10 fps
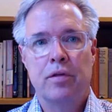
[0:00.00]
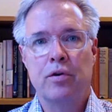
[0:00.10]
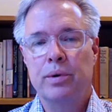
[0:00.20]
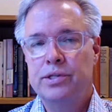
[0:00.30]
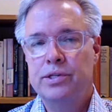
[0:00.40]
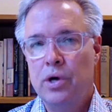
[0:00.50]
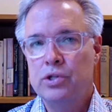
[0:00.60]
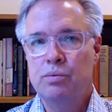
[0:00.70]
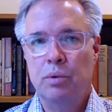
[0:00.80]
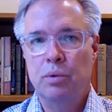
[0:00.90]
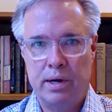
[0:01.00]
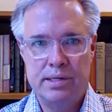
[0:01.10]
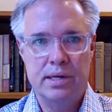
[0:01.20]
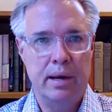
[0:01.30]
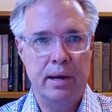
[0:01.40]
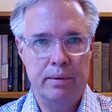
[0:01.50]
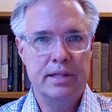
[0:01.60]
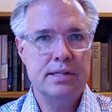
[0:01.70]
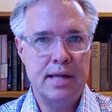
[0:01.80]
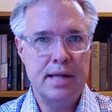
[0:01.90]
the results will resonate
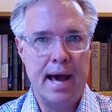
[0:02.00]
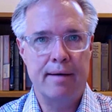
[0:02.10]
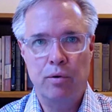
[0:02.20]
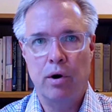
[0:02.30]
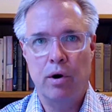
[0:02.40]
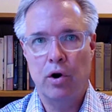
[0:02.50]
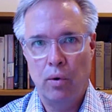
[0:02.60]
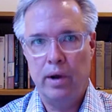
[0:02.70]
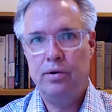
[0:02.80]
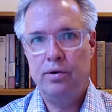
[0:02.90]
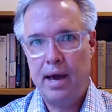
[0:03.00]
with the staff who are going to